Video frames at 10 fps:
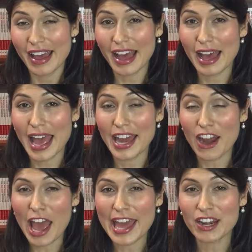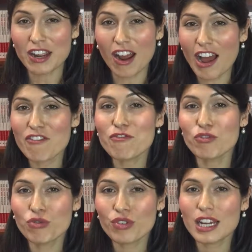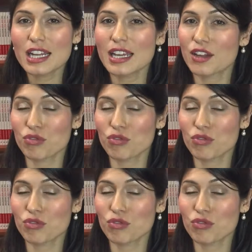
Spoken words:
And I've really,